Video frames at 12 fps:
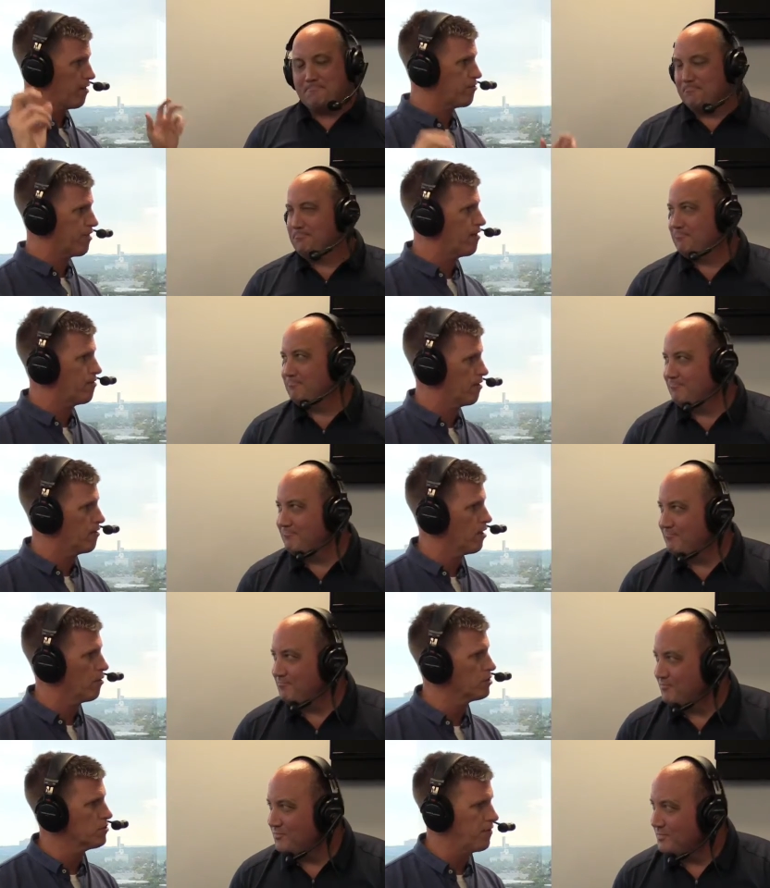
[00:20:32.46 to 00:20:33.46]
Speaker 1: Stacy
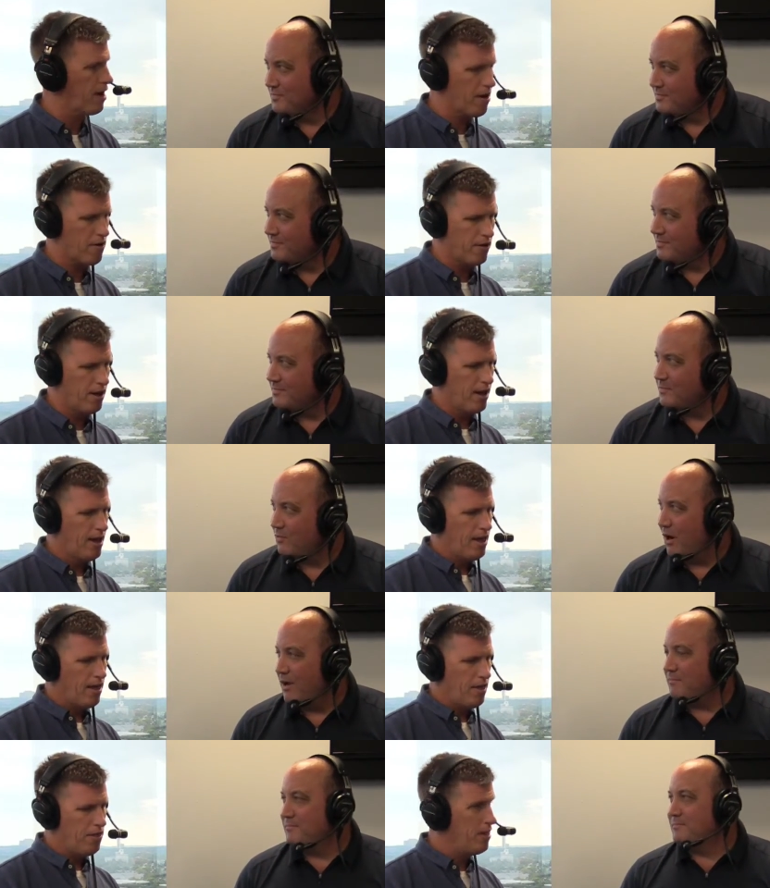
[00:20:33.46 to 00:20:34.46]
Ettel was fired.
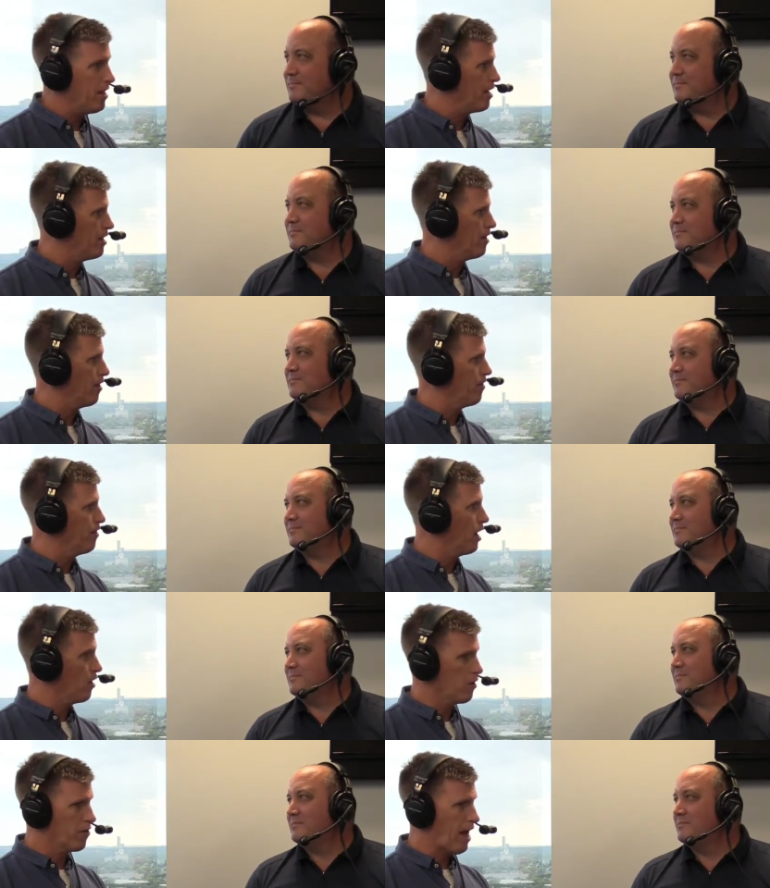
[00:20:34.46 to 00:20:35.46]
Right. Then
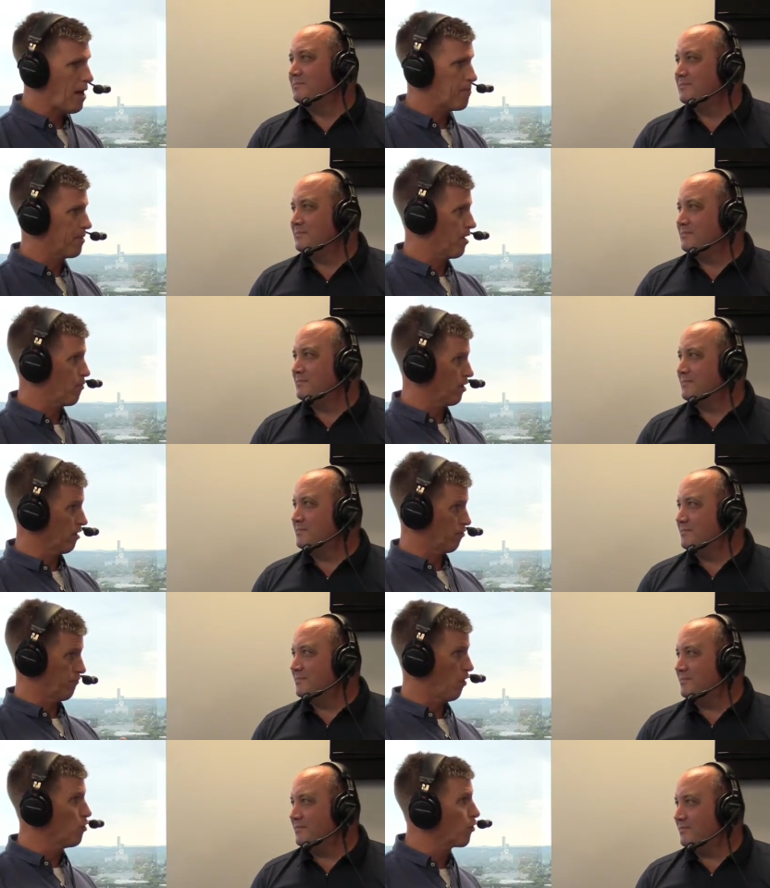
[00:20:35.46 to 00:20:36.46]
not only that, but they
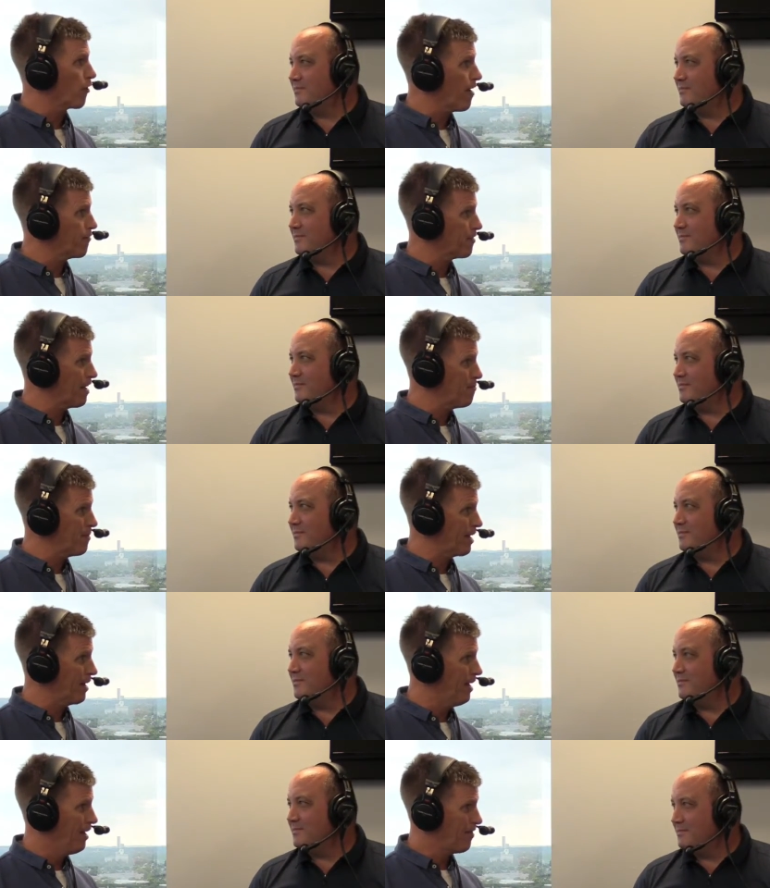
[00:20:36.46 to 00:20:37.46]
released photographs of
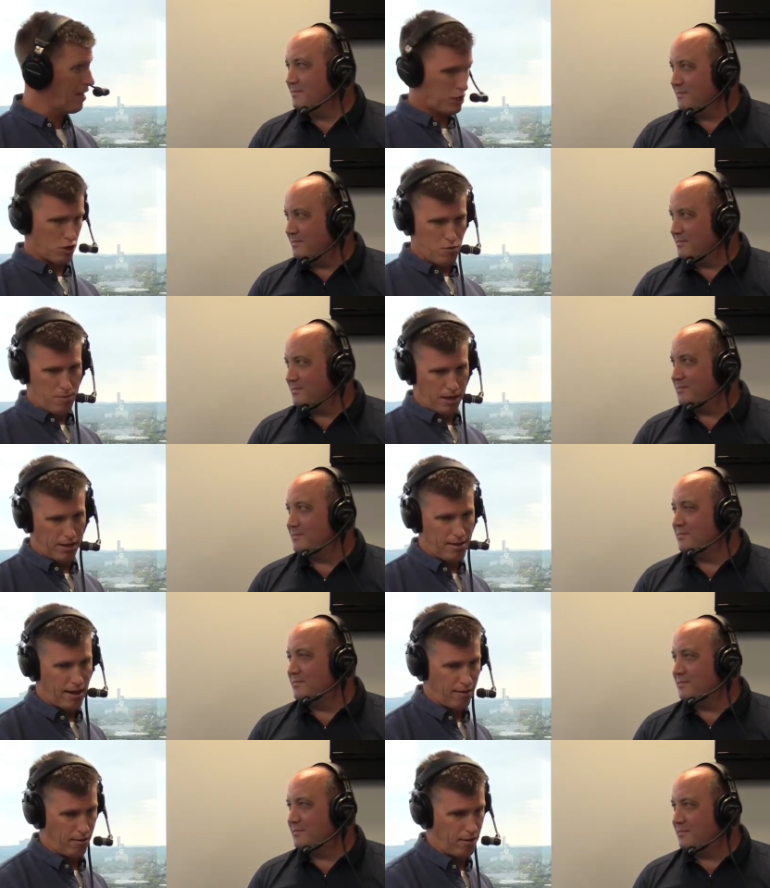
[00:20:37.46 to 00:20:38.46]
me. They showed me
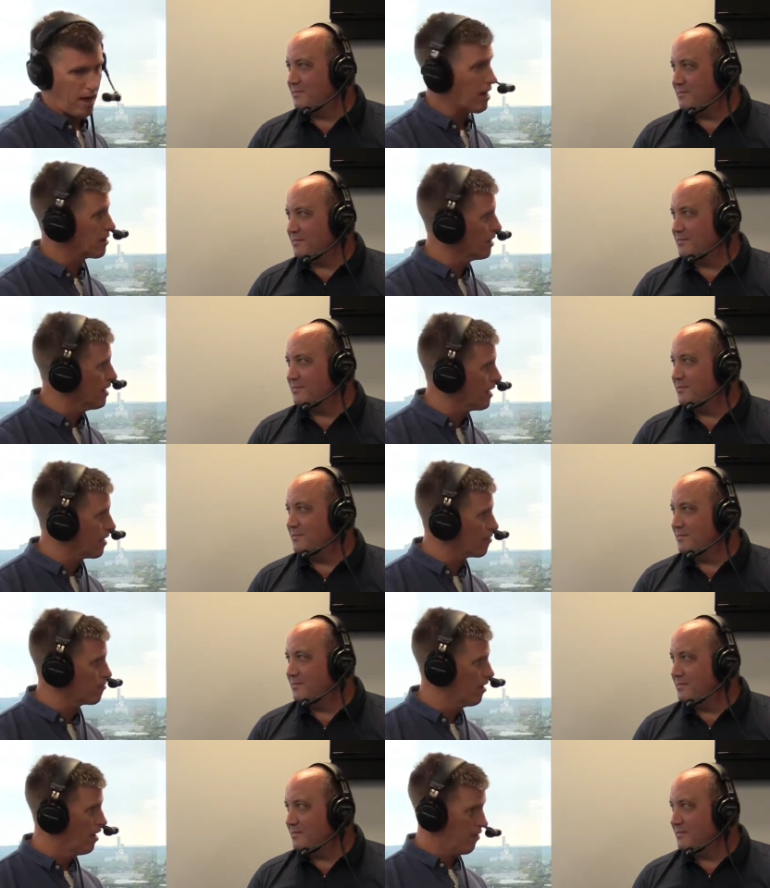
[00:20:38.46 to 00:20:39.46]
connected to
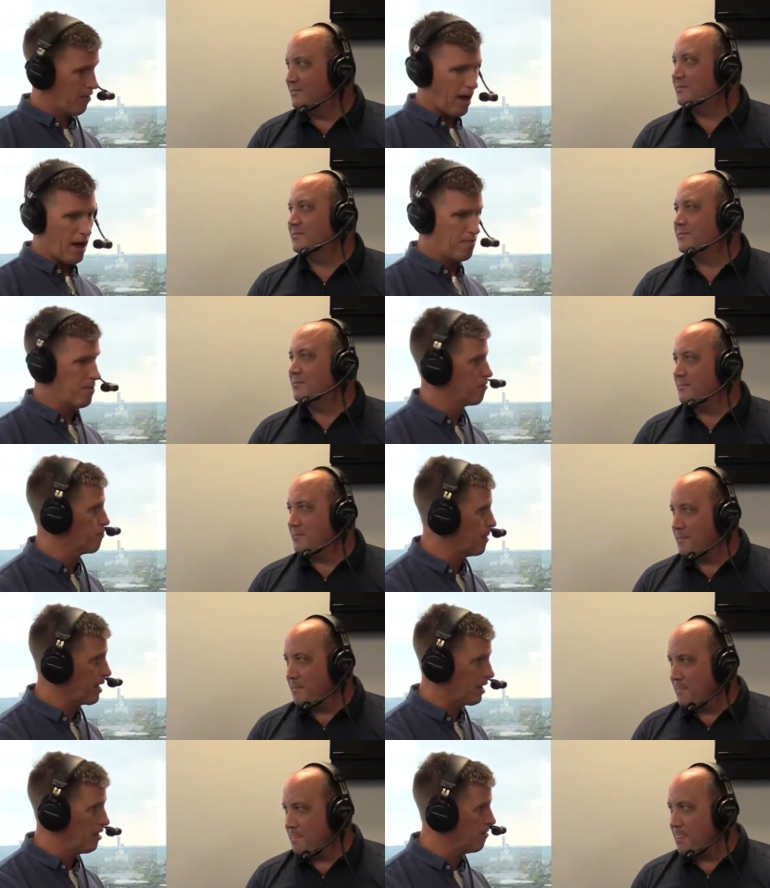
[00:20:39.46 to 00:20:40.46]
athletics. I had been
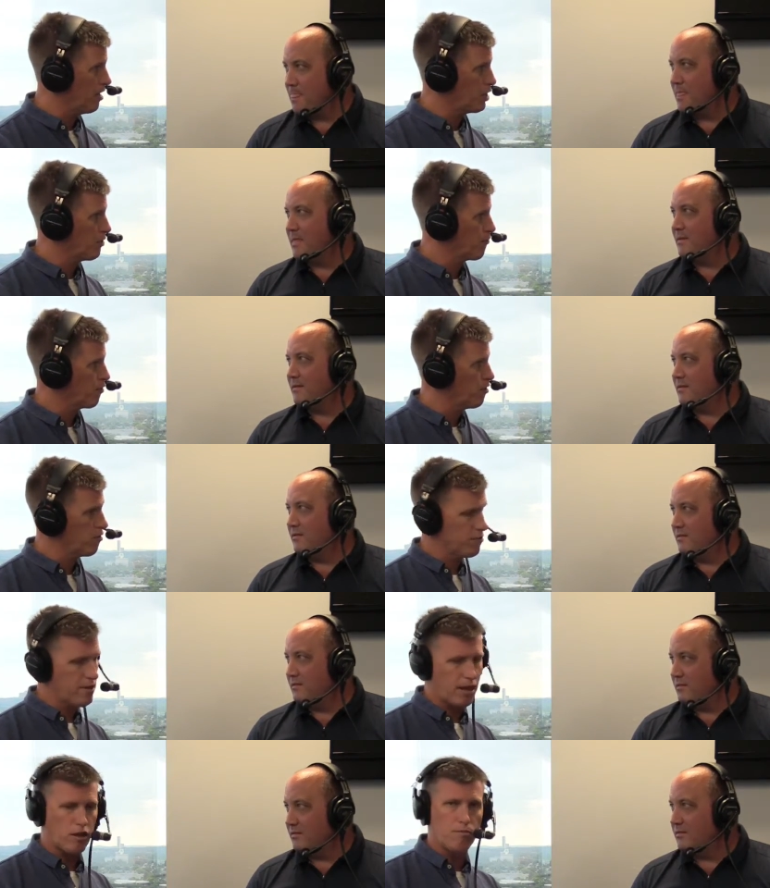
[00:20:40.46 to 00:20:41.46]
speaking and teaching for years
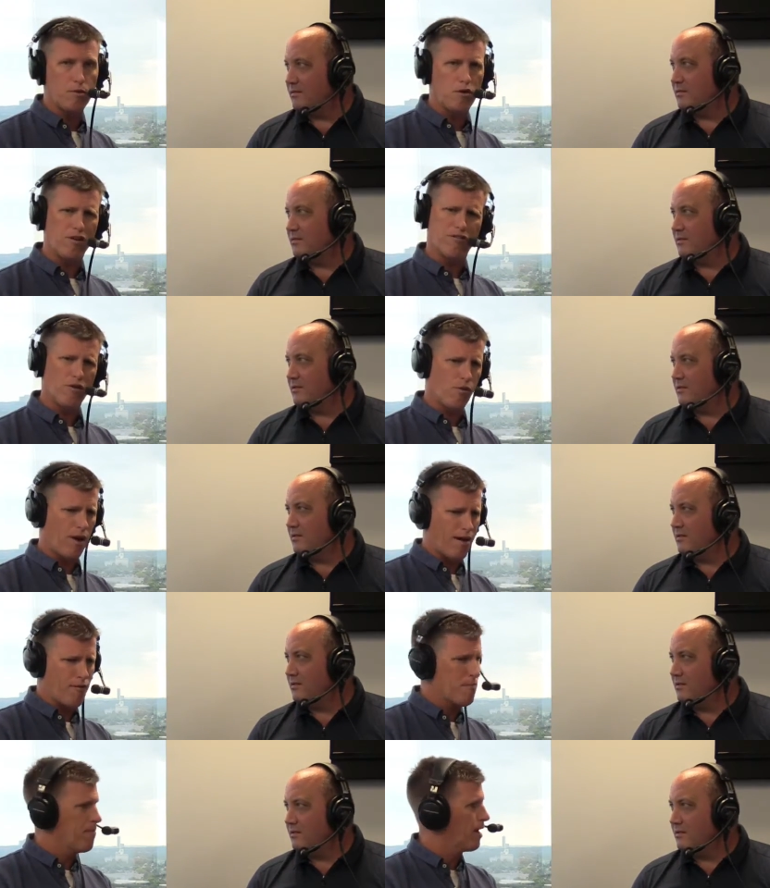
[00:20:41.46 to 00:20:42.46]
in that community, so
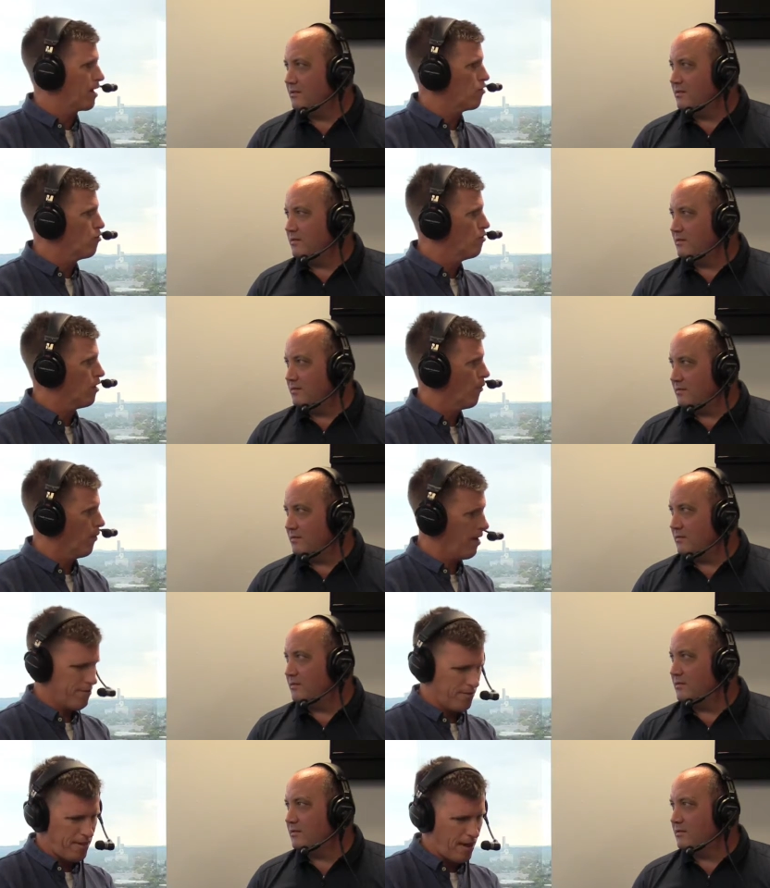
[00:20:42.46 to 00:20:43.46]
everybody knew who I
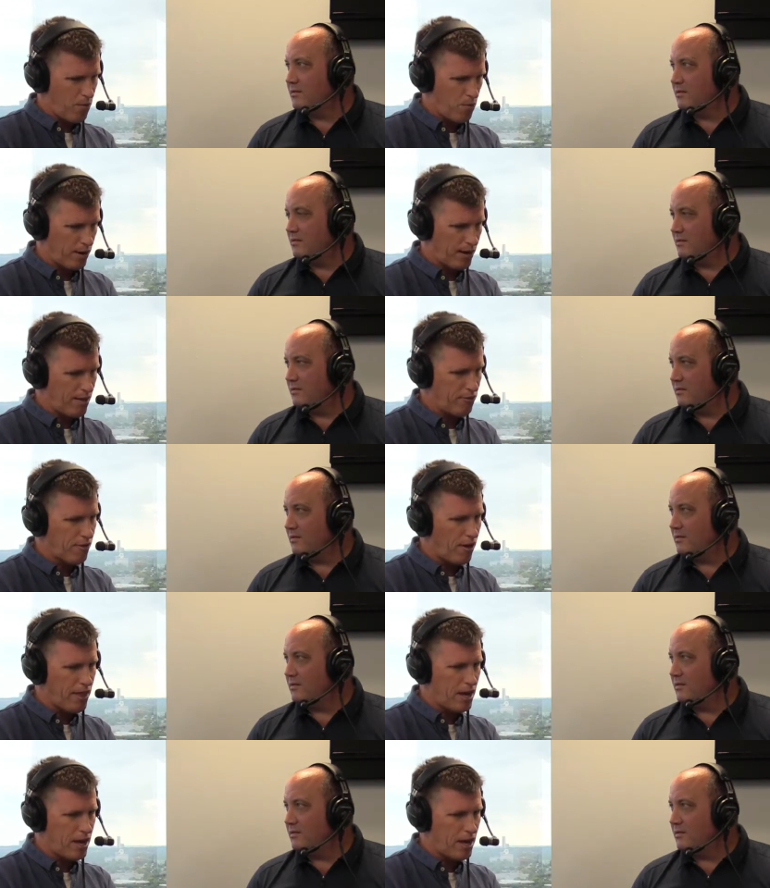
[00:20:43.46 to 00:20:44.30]
was, and they released all that